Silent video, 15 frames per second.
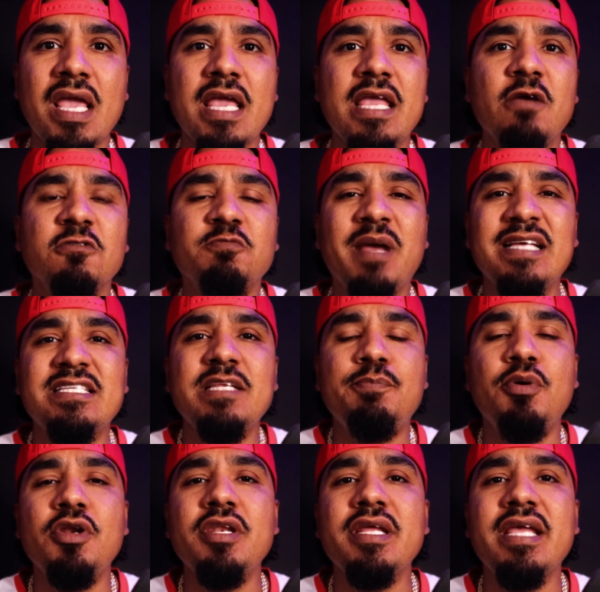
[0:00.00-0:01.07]
He was basically
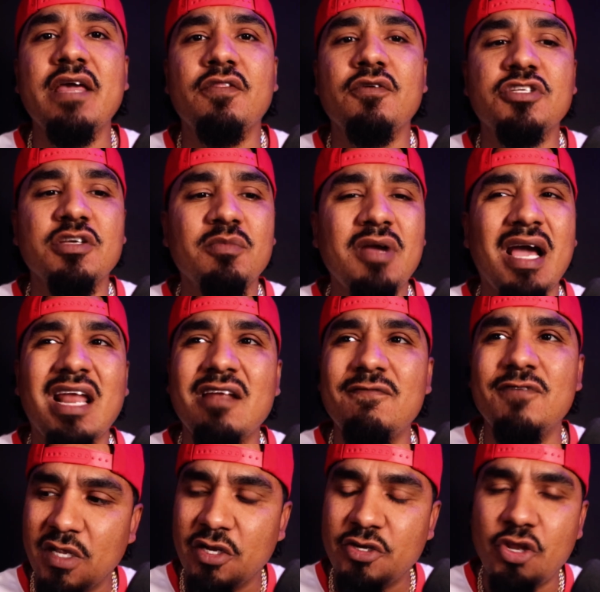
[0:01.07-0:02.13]
putting together some kind of
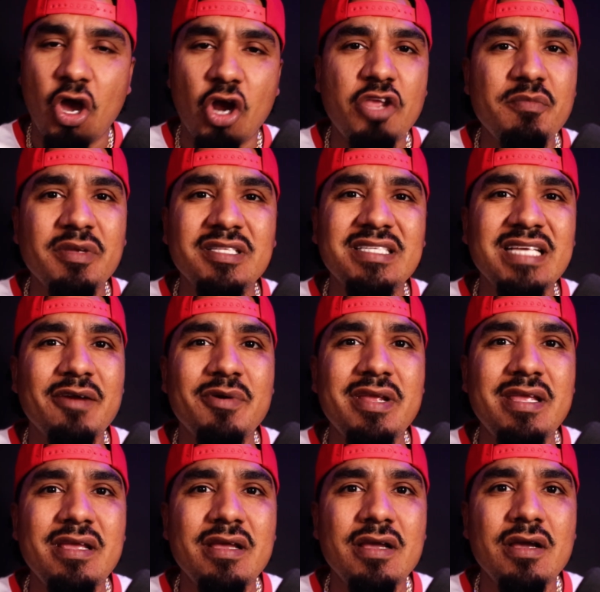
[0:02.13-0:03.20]
a
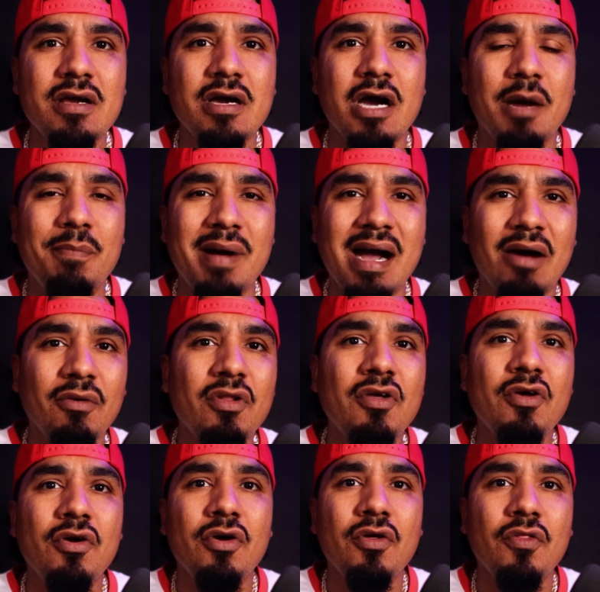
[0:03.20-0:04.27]
documentary about
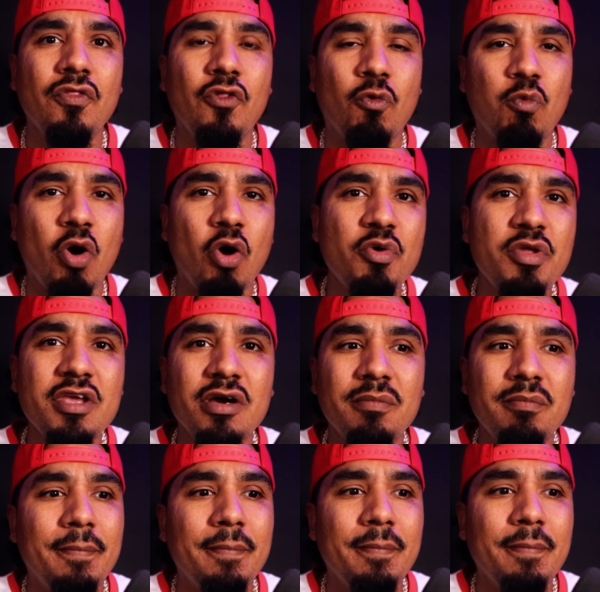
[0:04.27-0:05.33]
the Rhodium.